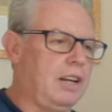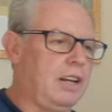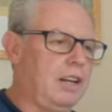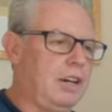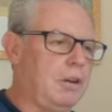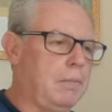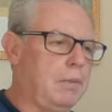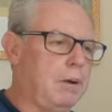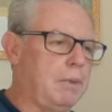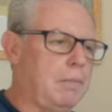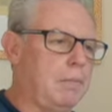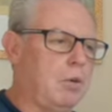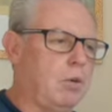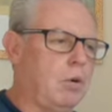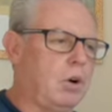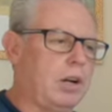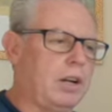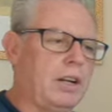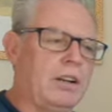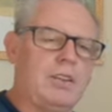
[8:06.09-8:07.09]
a little bit
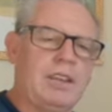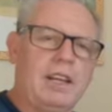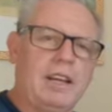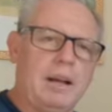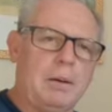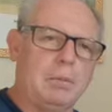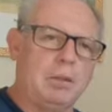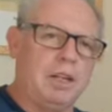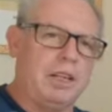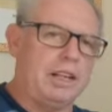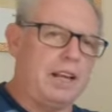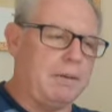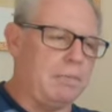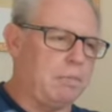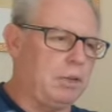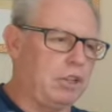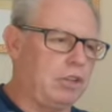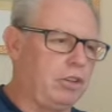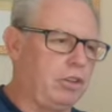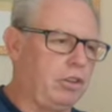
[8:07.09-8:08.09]
more. I don't think I'm going to get
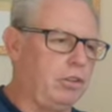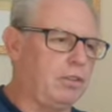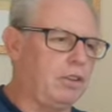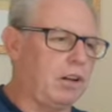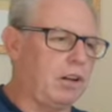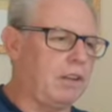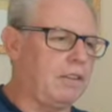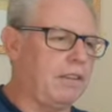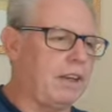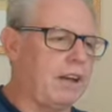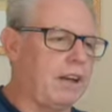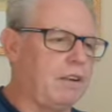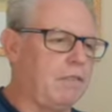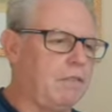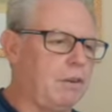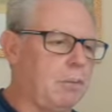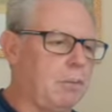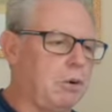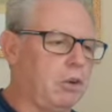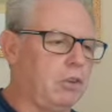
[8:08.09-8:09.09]
much use out of that, if
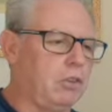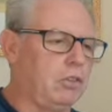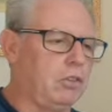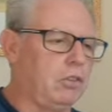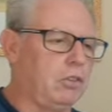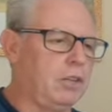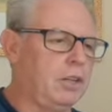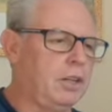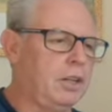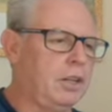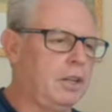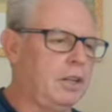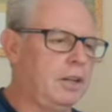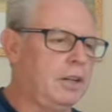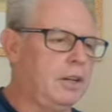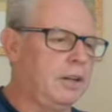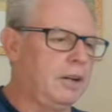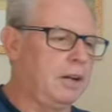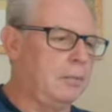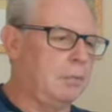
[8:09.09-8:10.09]
I'm honest,
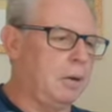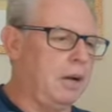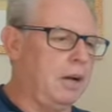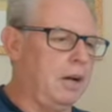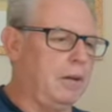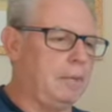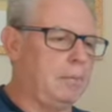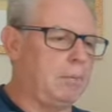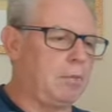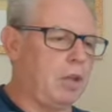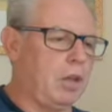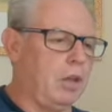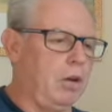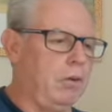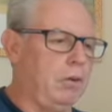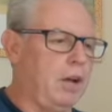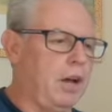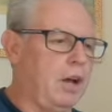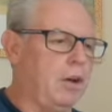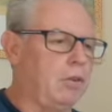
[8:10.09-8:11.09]
but who
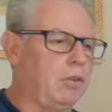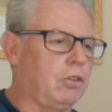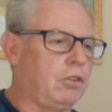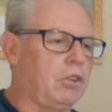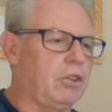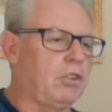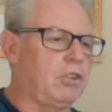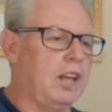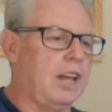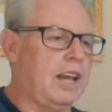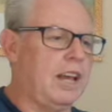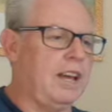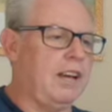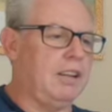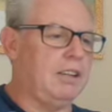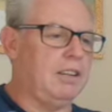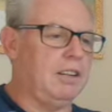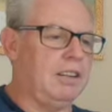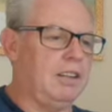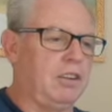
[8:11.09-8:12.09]
knows. It's
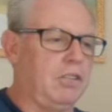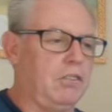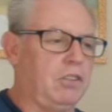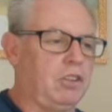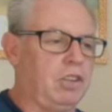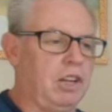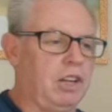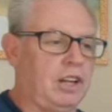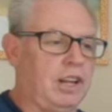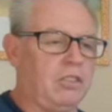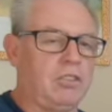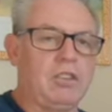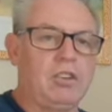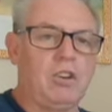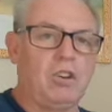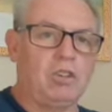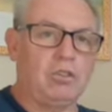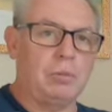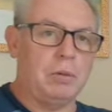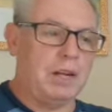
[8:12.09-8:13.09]
there, and obviously it hasn't
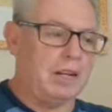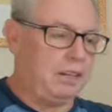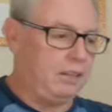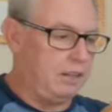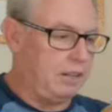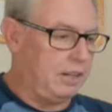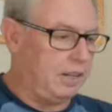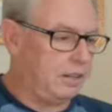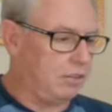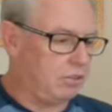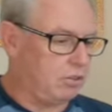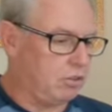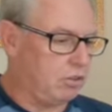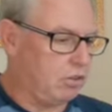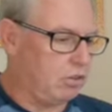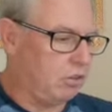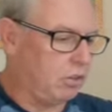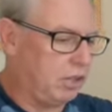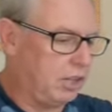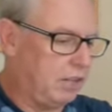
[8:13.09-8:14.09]
cost me anything extra
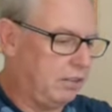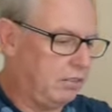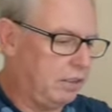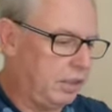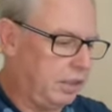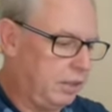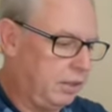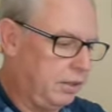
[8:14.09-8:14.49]
not to have it.